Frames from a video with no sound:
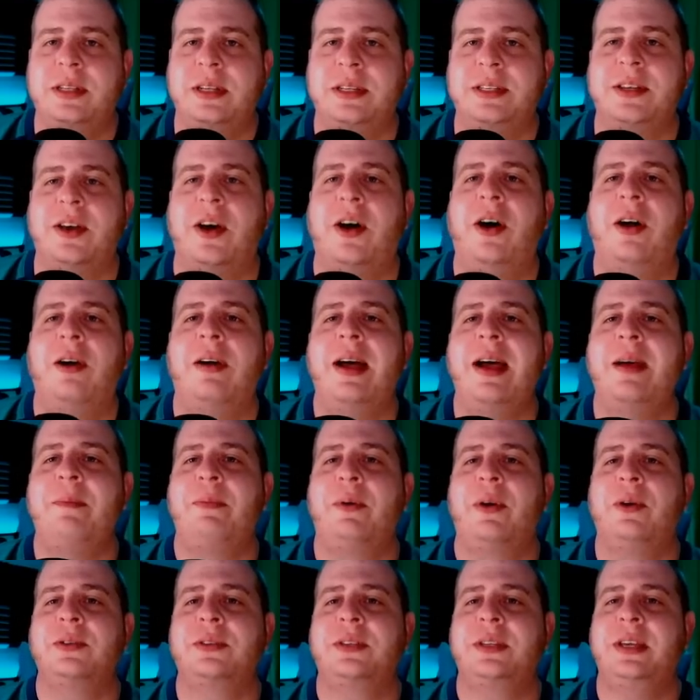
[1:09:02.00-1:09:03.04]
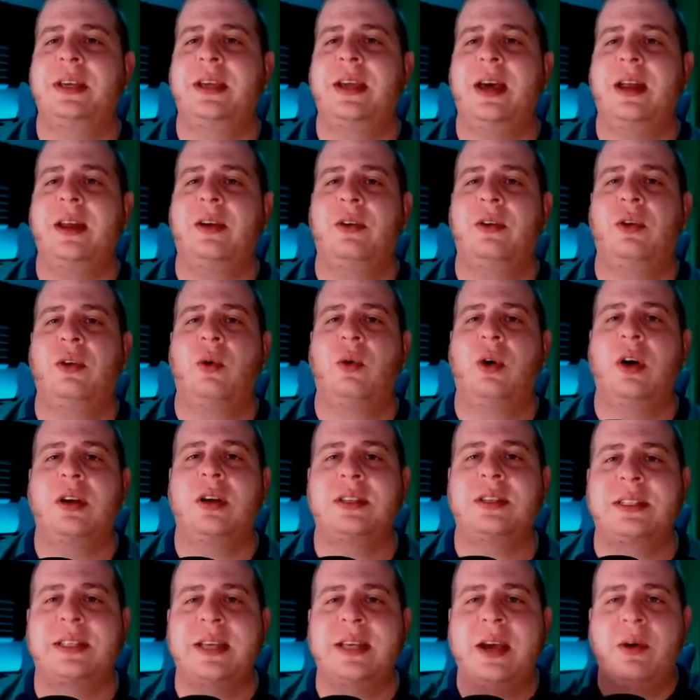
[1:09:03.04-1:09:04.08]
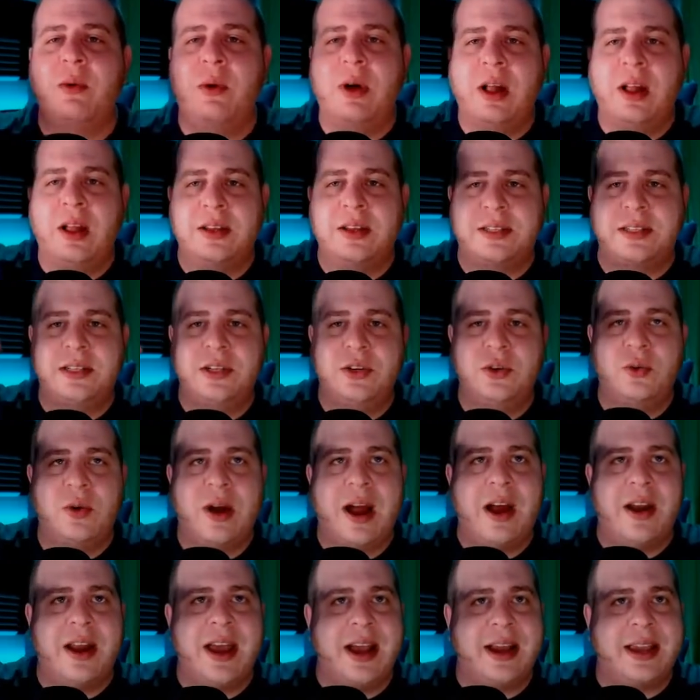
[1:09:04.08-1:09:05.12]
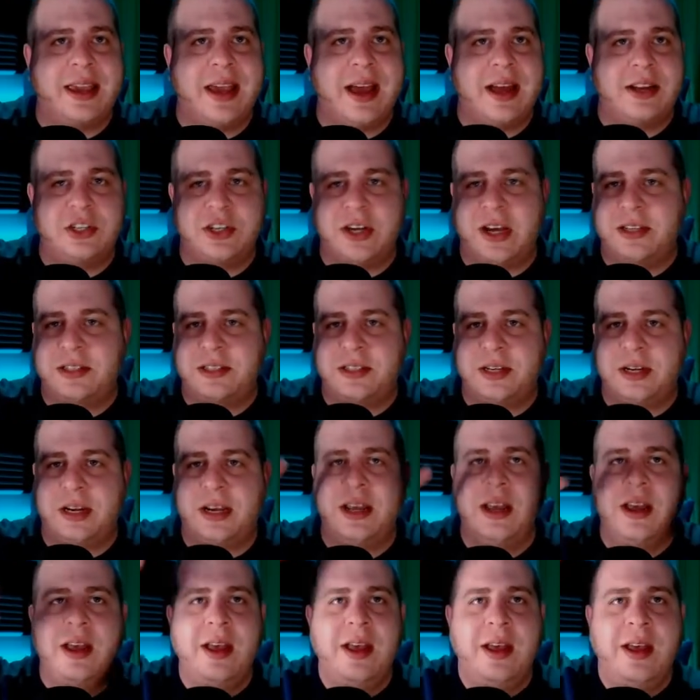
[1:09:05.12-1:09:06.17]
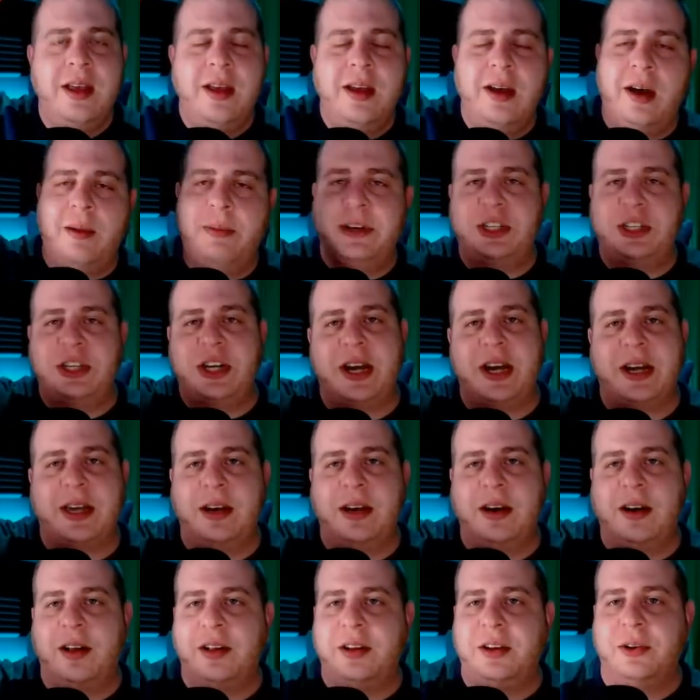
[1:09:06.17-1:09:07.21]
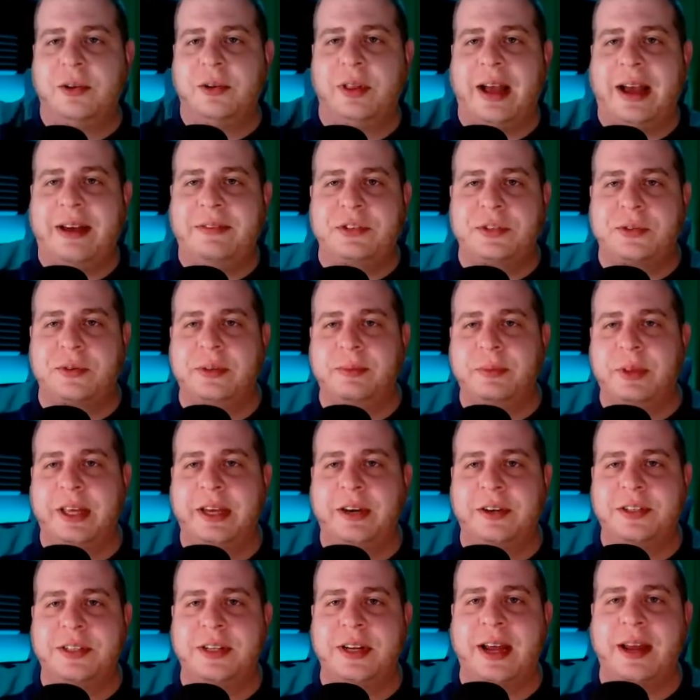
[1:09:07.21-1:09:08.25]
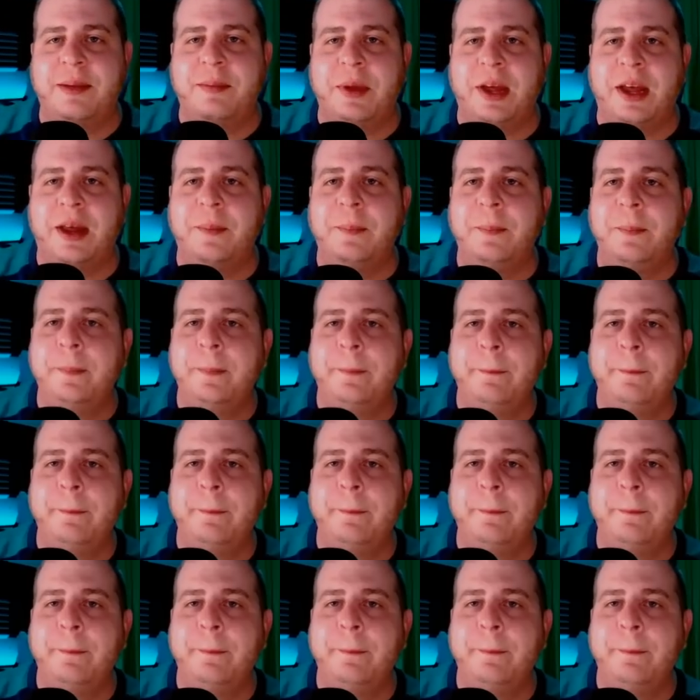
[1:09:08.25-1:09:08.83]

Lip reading: says, all right, broski, got to go to work. Stay well. I'll see you around. Heck yeah, Chi City. I'll be checking out on your live stream later tonight, man.